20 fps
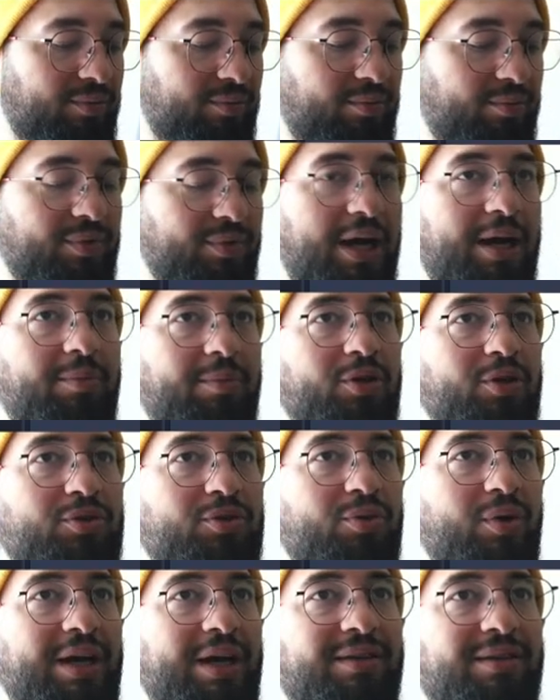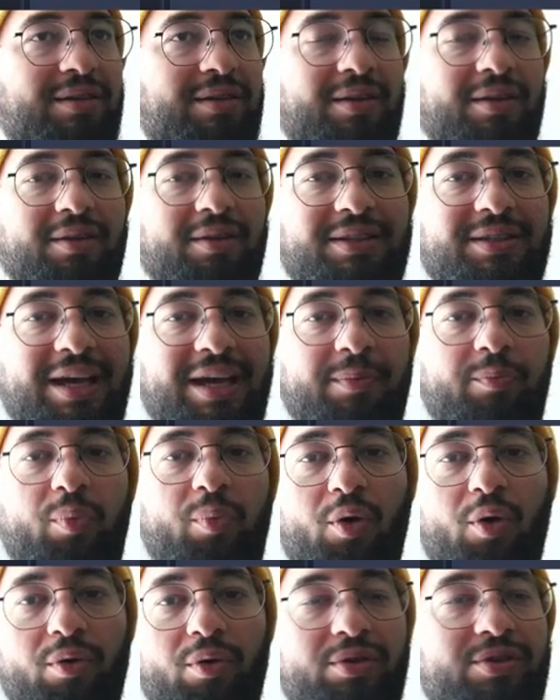I'm going to add 10
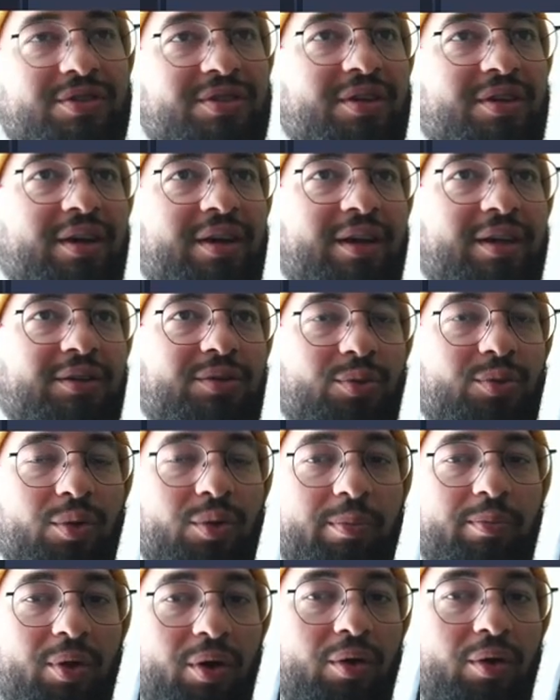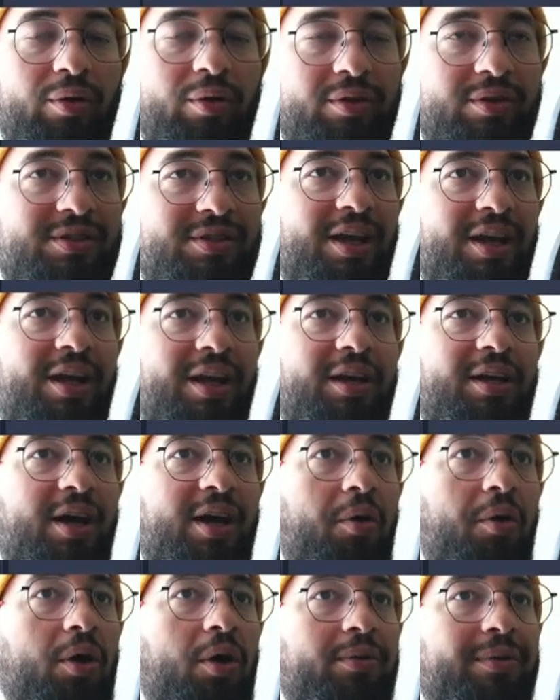points to the point.
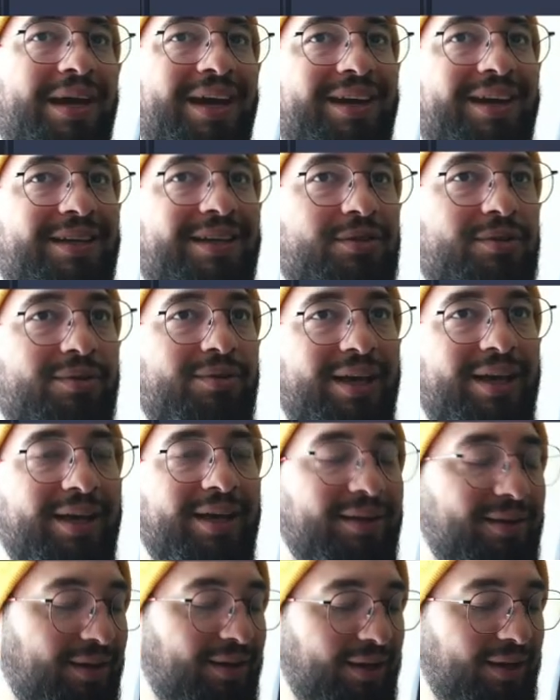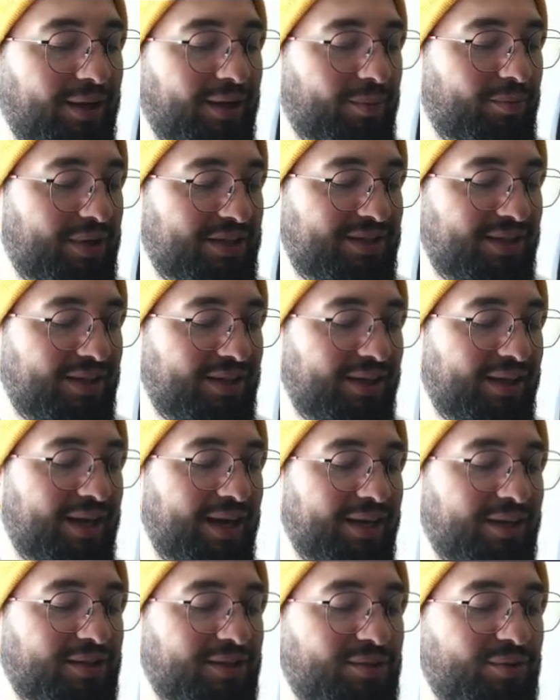Now, how can I do that? Basically,
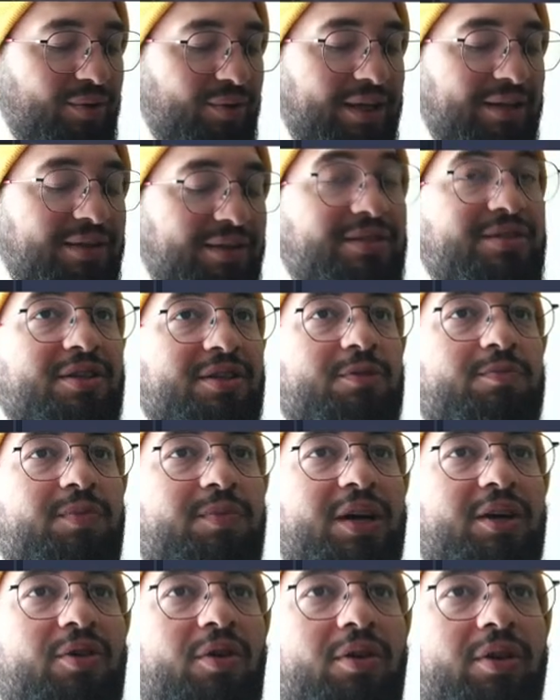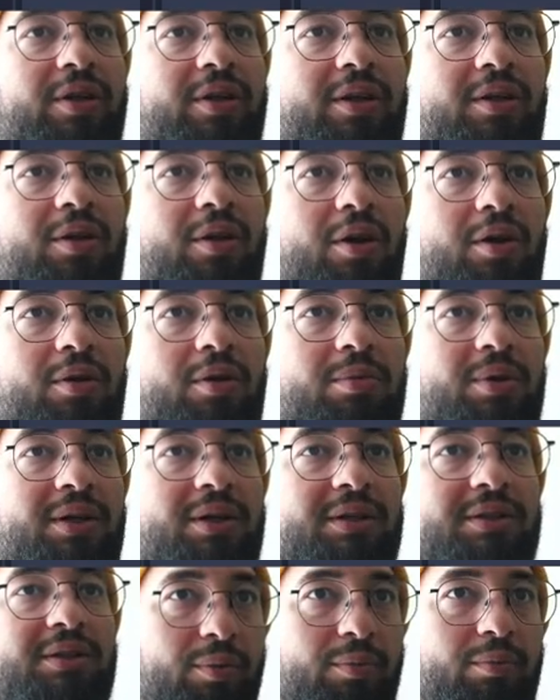I can do that just by calling global
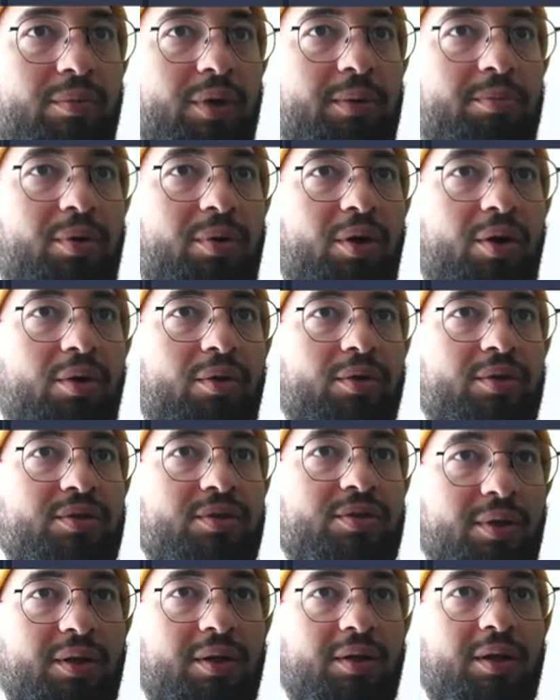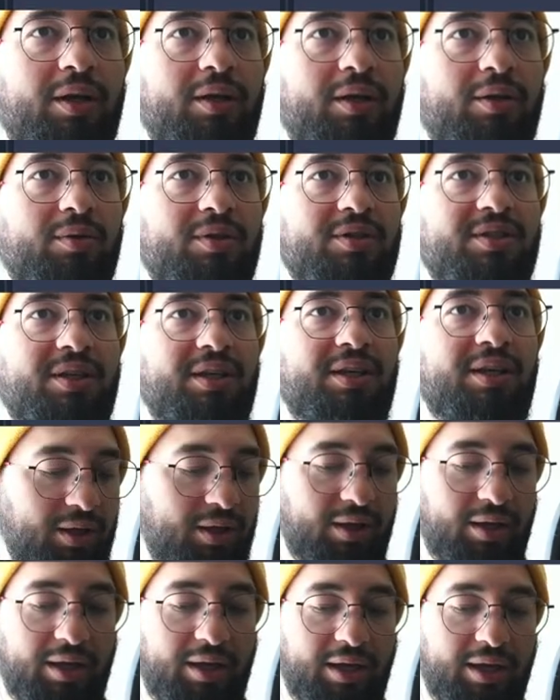my points, like you can see,
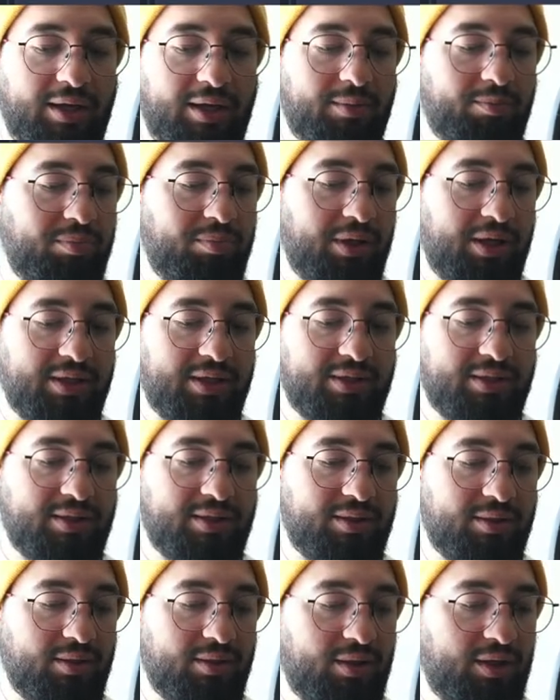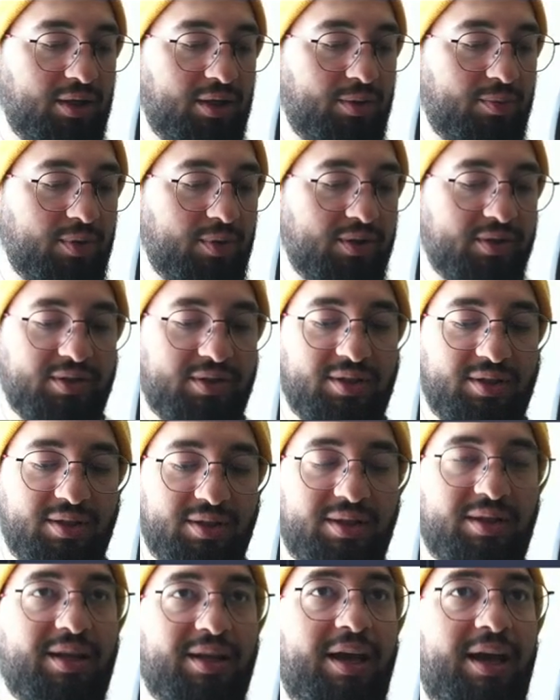and plus equals
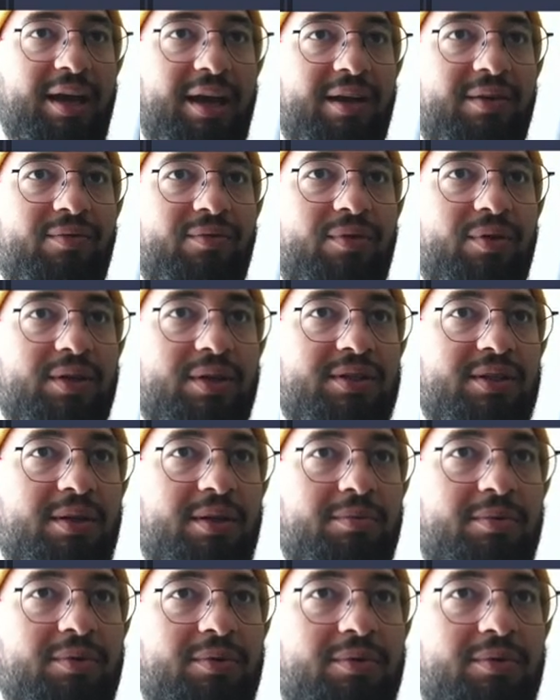10, for example.